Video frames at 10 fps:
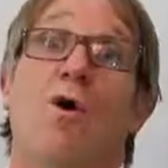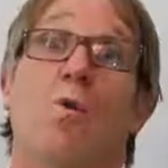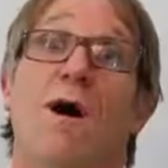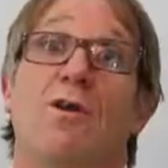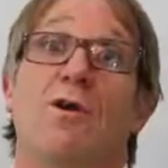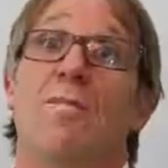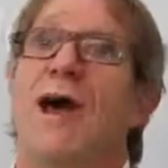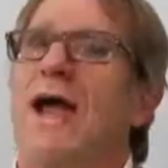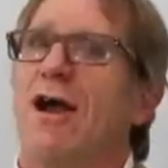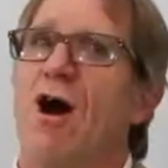Welcome
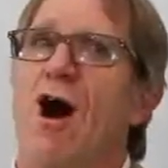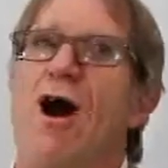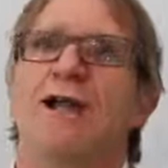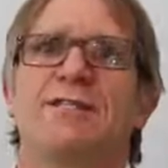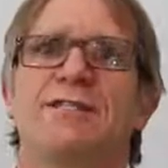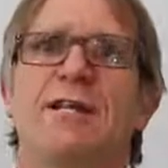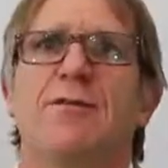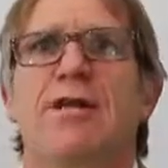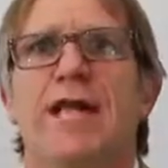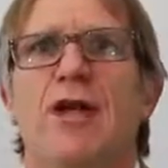back. Hi, it's
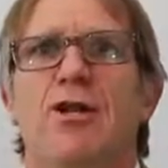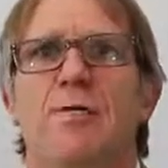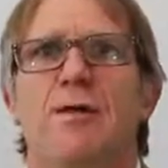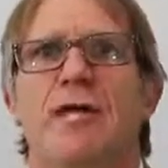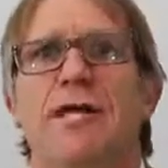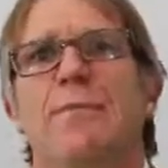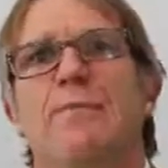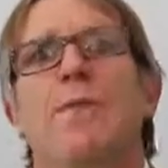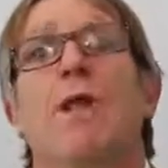Diederik Gelderman here.